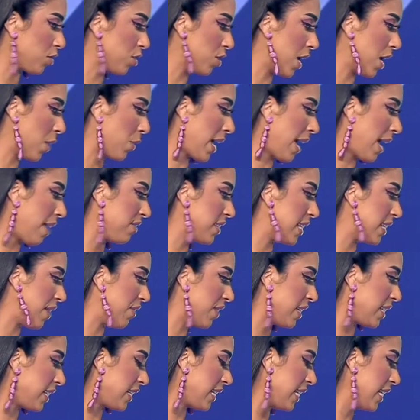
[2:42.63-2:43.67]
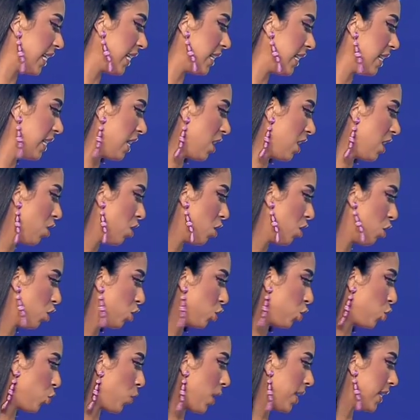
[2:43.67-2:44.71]
So now we have 17,
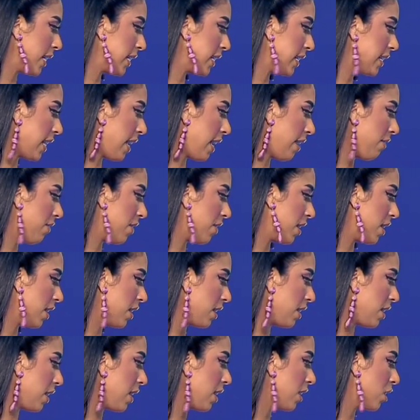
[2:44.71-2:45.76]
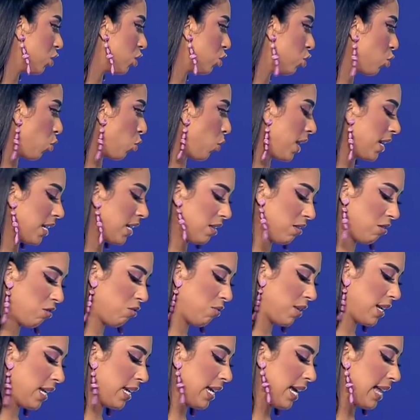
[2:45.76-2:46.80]
27,
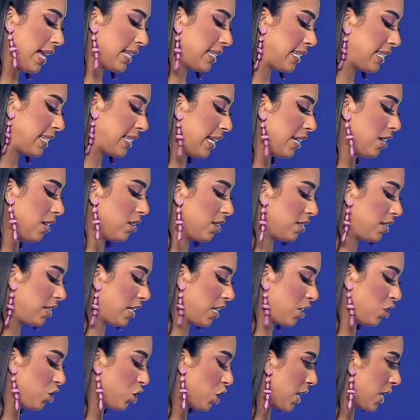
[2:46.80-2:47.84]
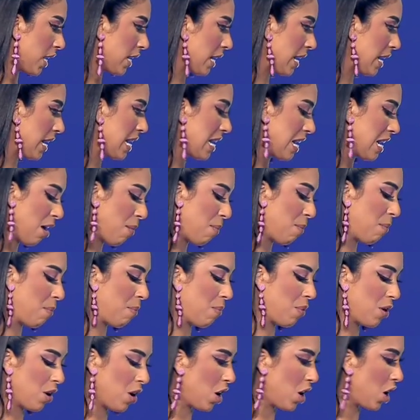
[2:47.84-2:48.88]
23, and single digit
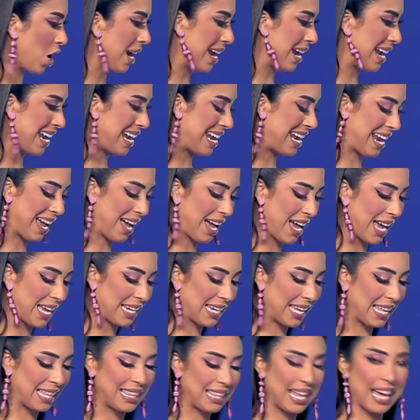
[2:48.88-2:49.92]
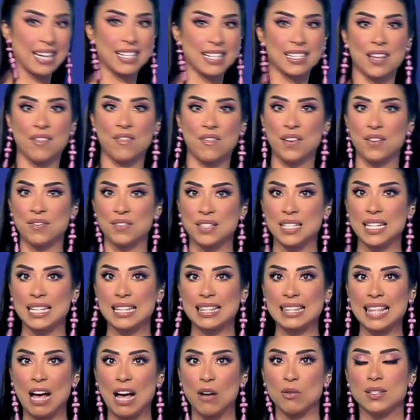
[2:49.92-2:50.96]
number 9. And that is a
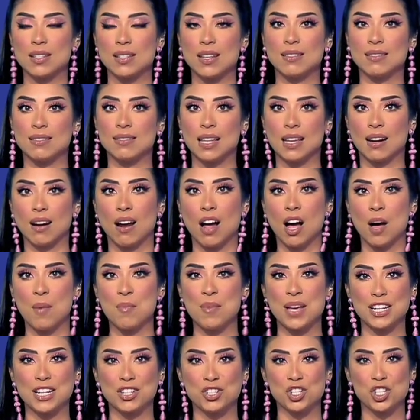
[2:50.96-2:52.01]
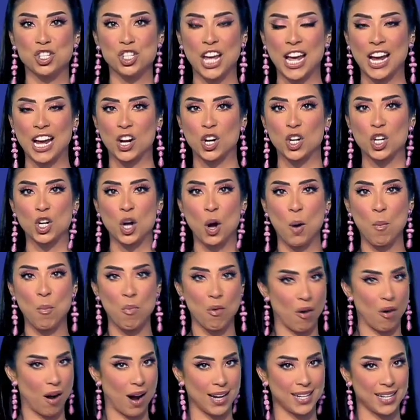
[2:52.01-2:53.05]
15,000 dirham in shared
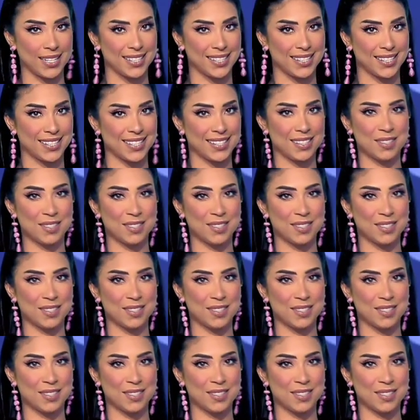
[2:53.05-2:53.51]
prize.